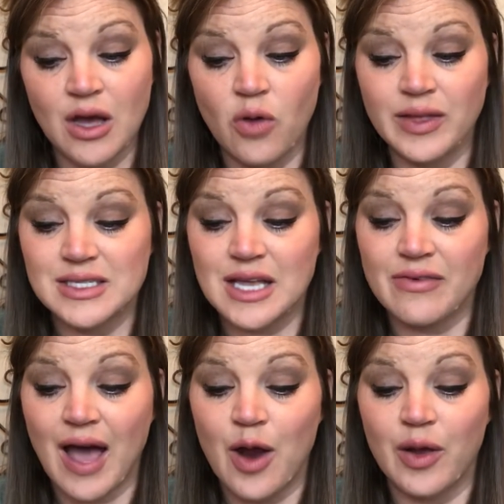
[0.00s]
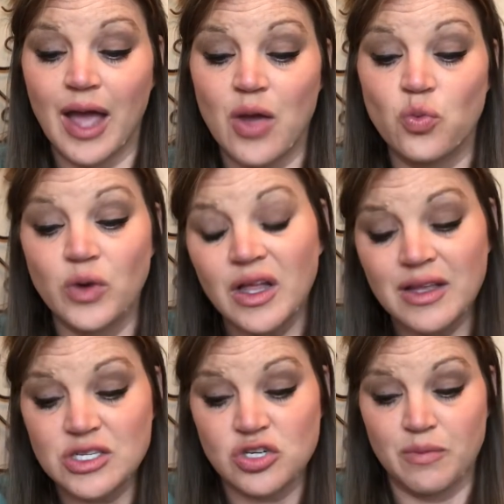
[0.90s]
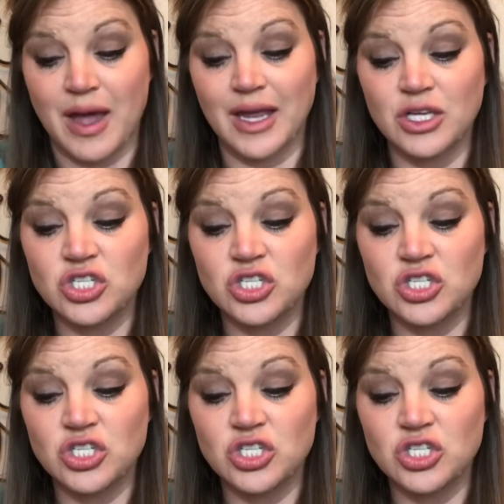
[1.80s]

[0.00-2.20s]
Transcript: only instead of hiring a real Easter Bunny,